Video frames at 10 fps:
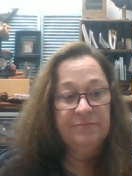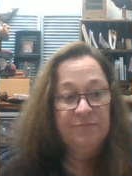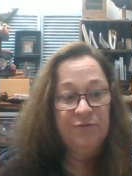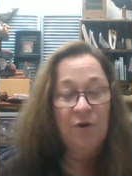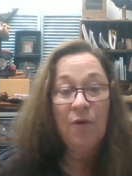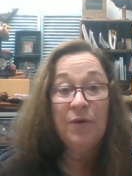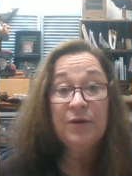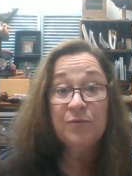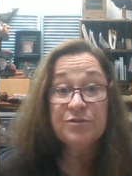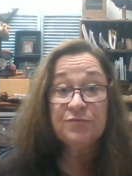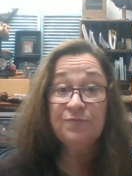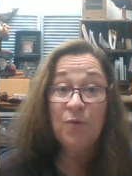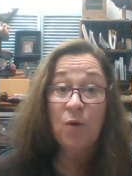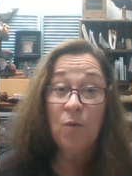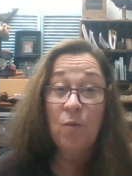drawing was
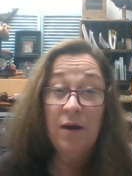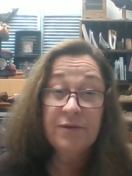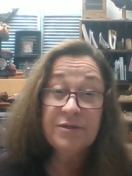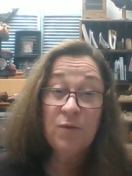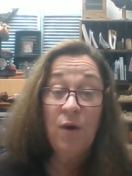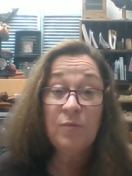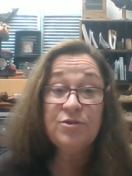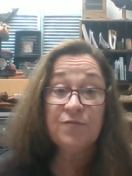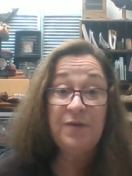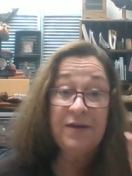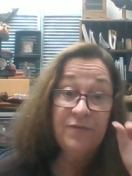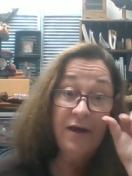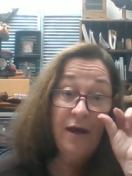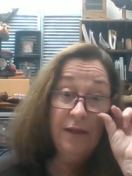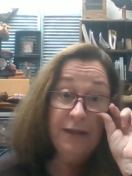for what what was your favorite
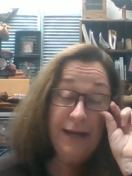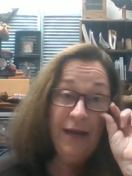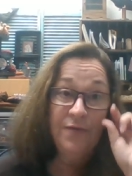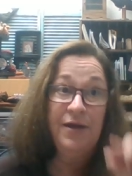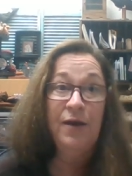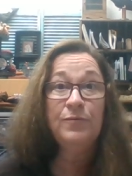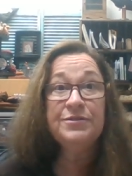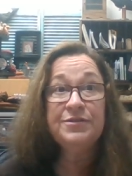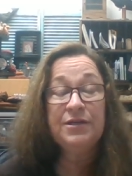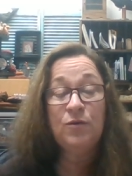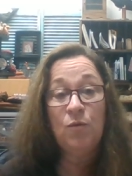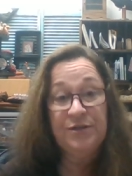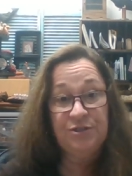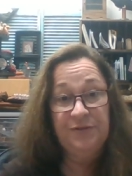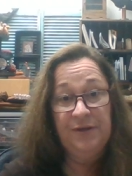holiday that was the
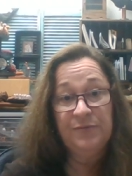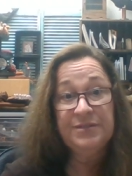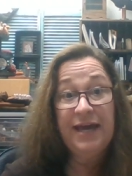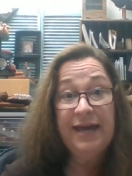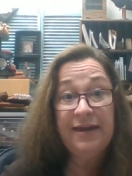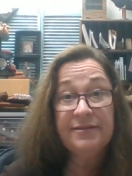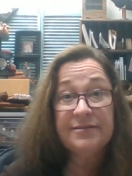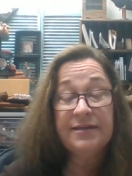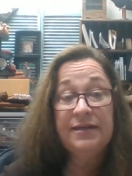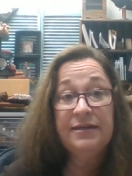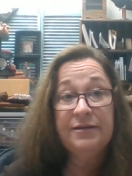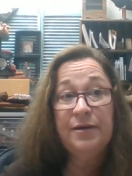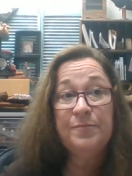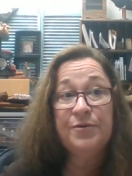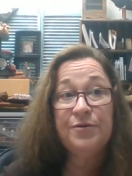question that was asked in
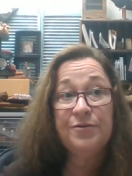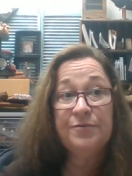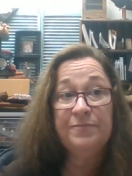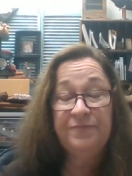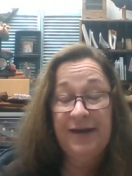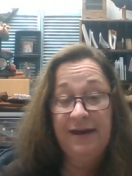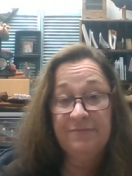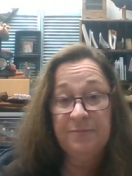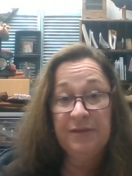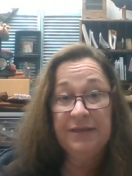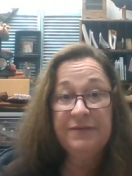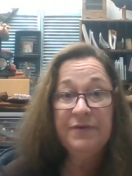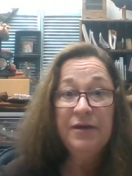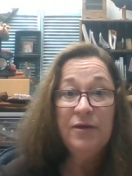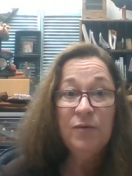number five i believe
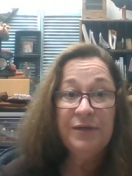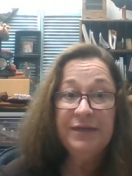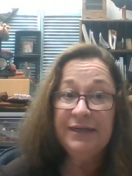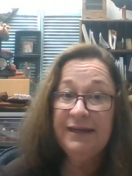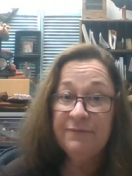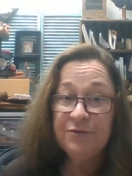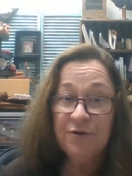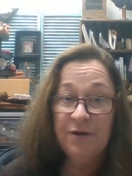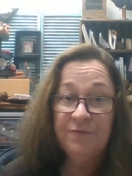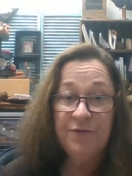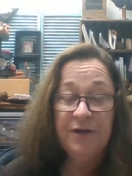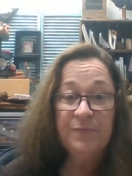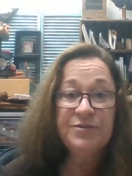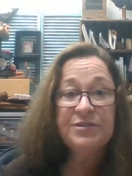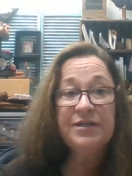we didn't have a drawing for
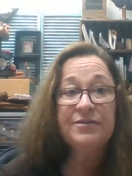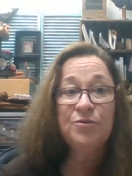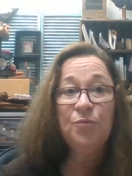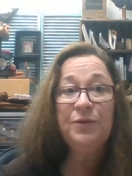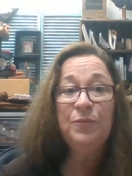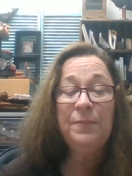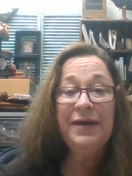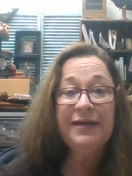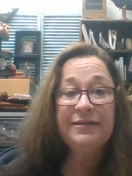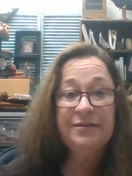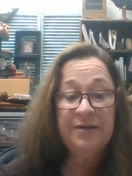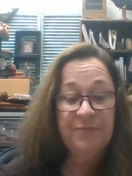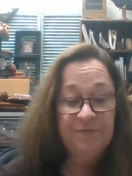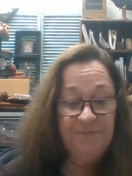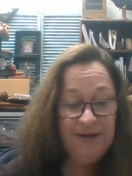number six so we went back to
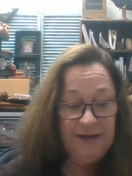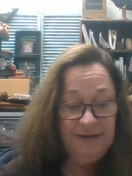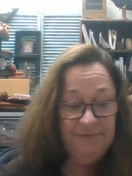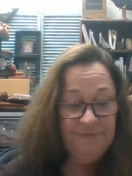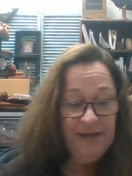number five